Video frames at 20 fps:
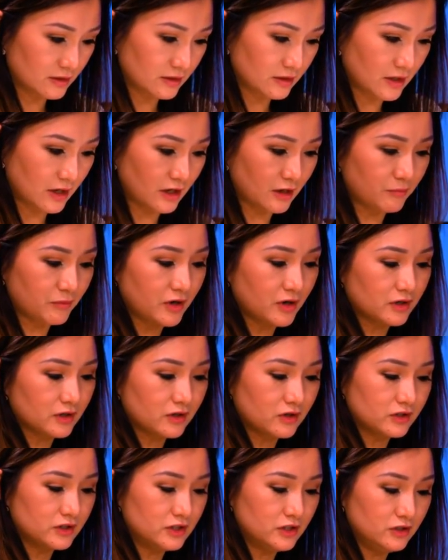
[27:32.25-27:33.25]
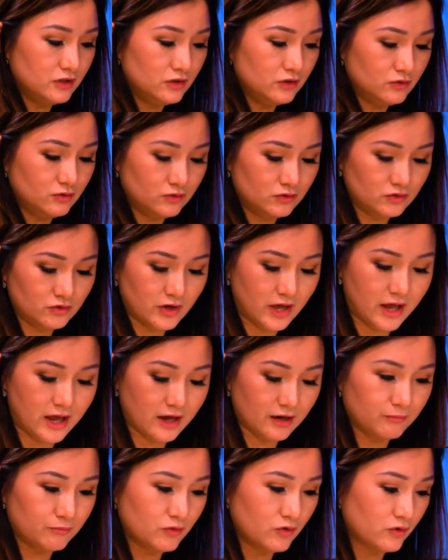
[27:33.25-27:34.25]
Then I'm gonna continue to
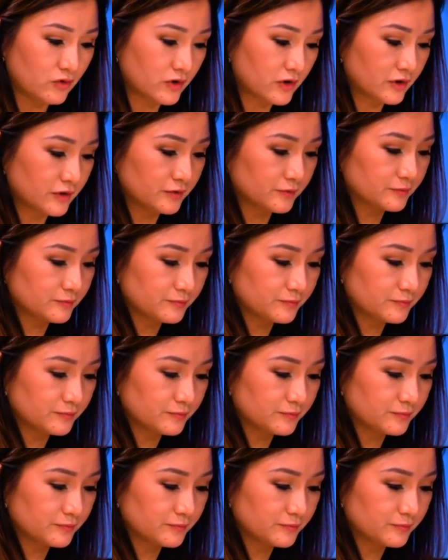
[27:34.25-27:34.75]
add more.